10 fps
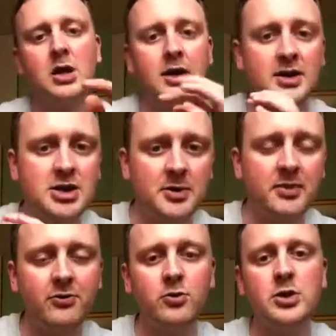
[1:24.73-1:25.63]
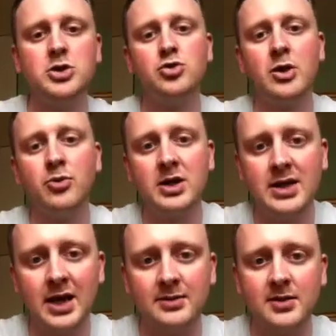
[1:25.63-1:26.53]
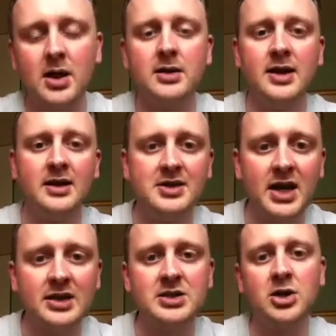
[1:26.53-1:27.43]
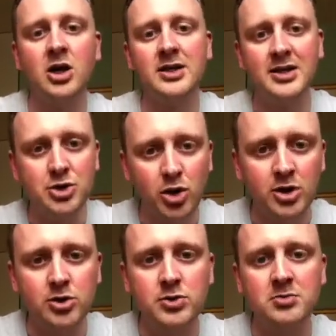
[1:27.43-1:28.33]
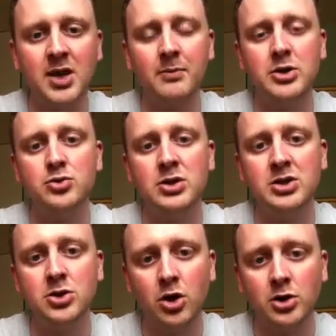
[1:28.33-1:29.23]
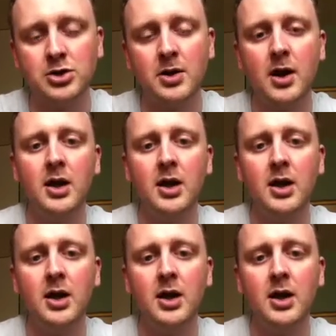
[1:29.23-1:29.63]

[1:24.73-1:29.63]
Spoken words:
Then he's coming through with a straight right hand. Then he's getting inside, then he's trying to do some damage with his hooks.